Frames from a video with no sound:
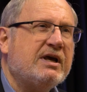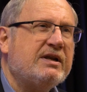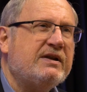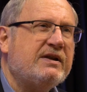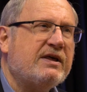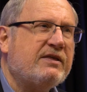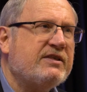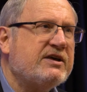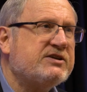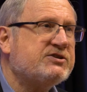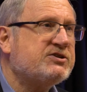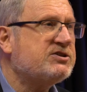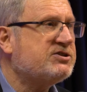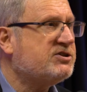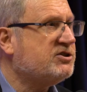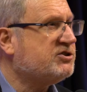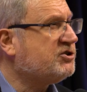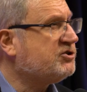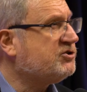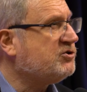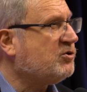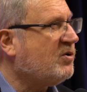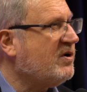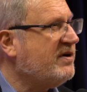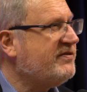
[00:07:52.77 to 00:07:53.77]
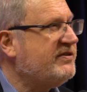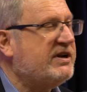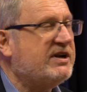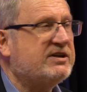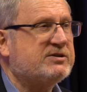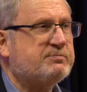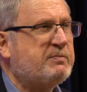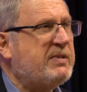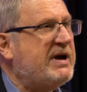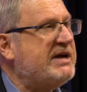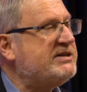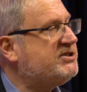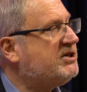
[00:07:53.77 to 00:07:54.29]
Now, this is a story that
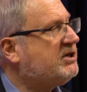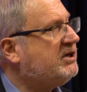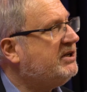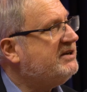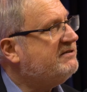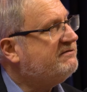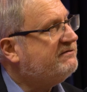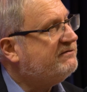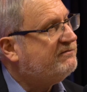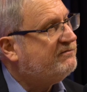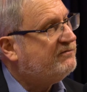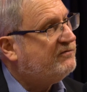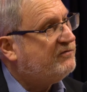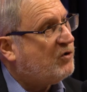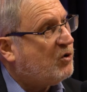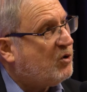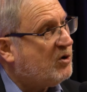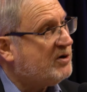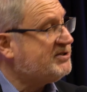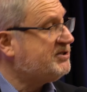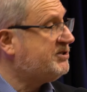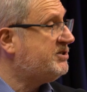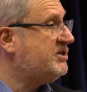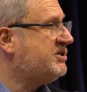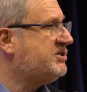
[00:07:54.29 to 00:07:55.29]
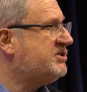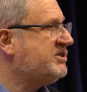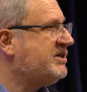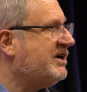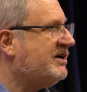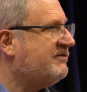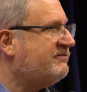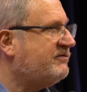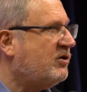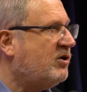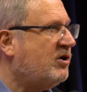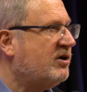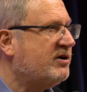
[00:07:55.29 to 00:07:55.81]
has basically forced
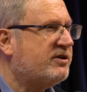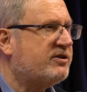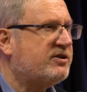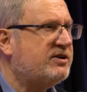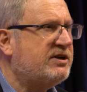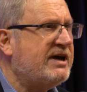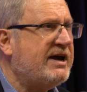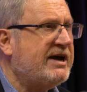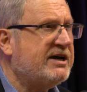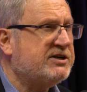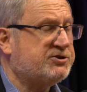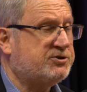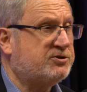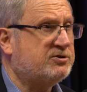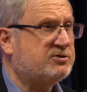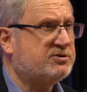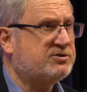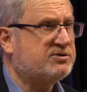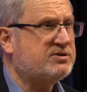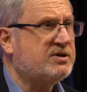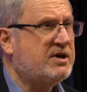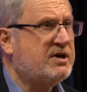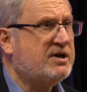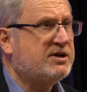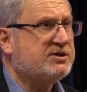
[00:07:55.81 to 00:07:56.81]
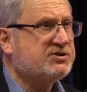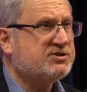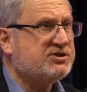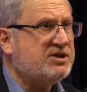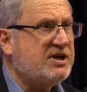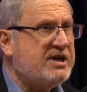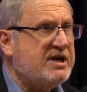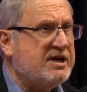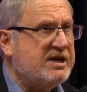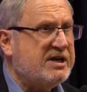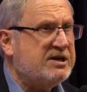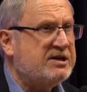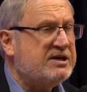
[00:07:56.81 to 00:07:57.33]
itself onto the national
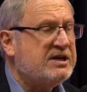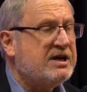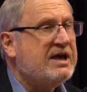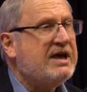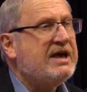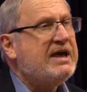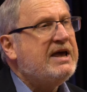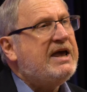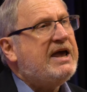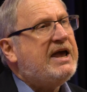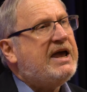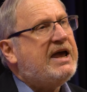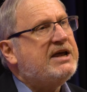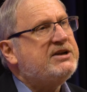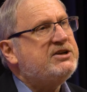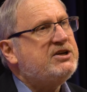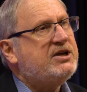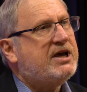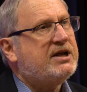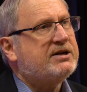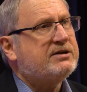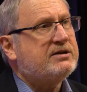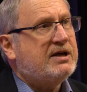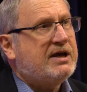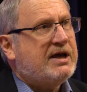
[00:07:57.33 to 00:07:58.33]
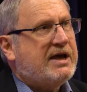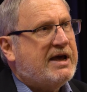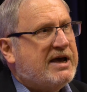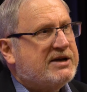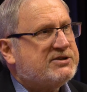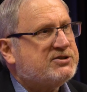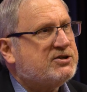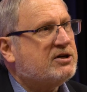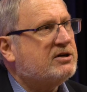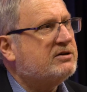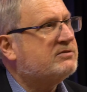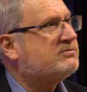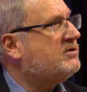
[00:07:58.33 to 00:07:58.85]
scene, and yet
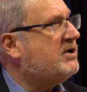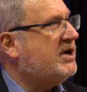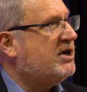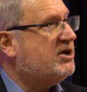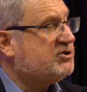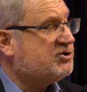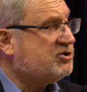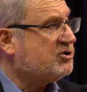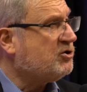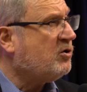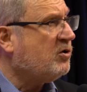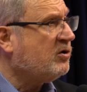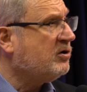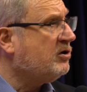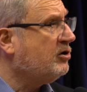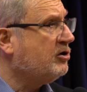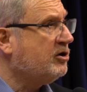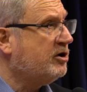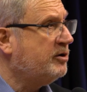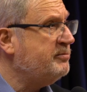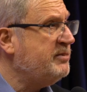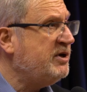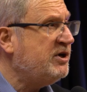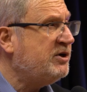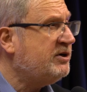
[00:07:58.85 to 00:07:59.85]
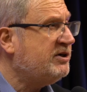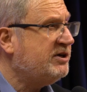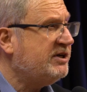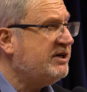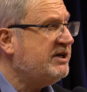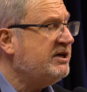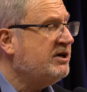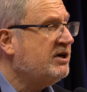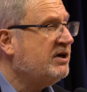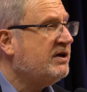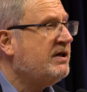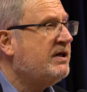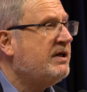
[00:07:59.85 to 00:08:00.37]
as a historical community,